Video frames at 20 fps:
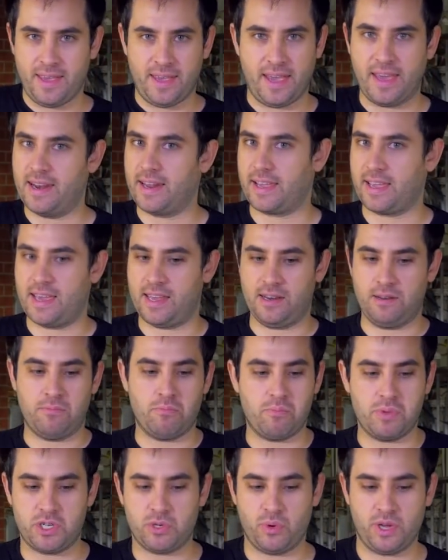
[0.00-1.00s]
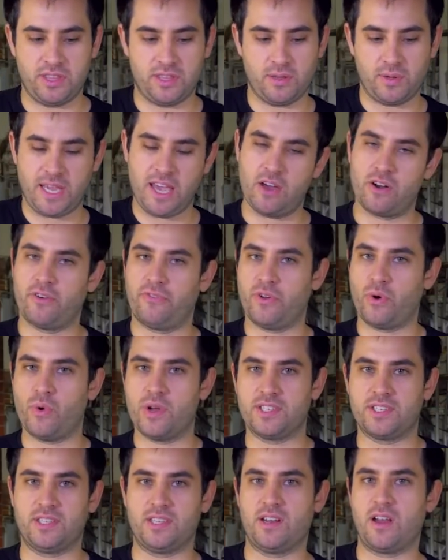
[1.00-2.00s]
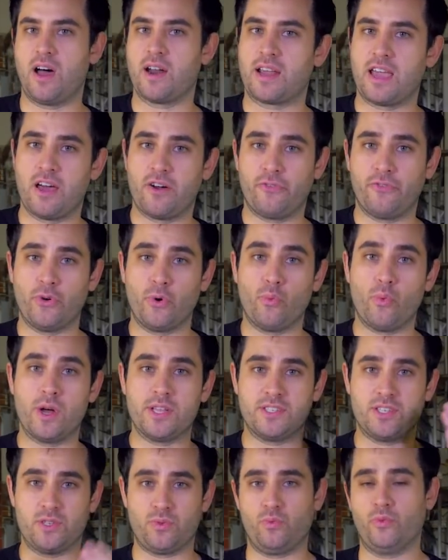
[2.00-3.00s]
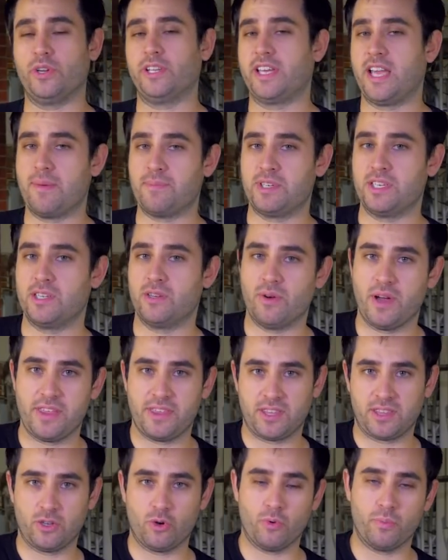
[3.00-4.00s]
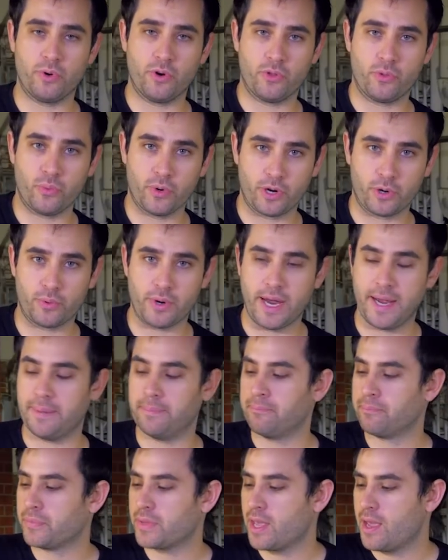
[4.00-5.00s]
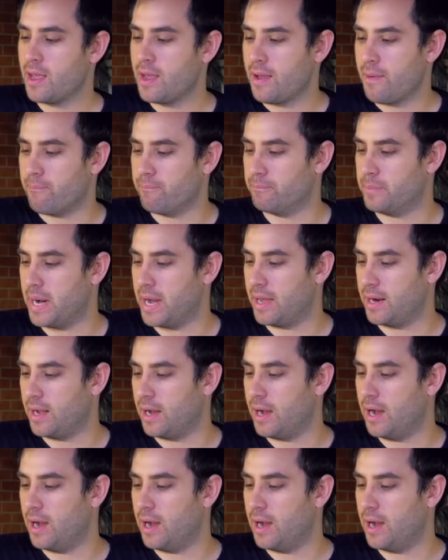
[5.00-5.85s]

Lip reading: And again, between the counterfeit ones and the non-counterfeit ones is really up to you. I think they will both work great. But